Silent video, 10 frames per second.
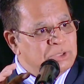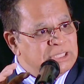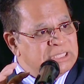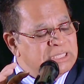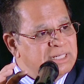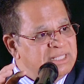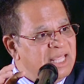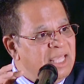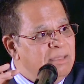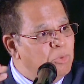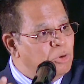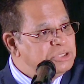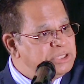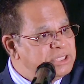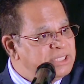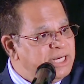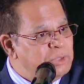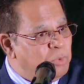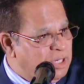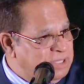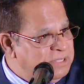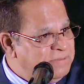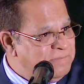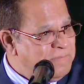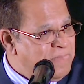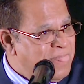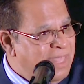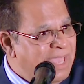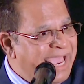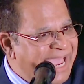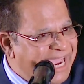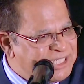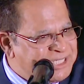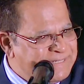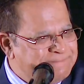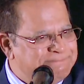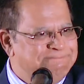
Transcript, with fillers: to turn the emotion into what? Action.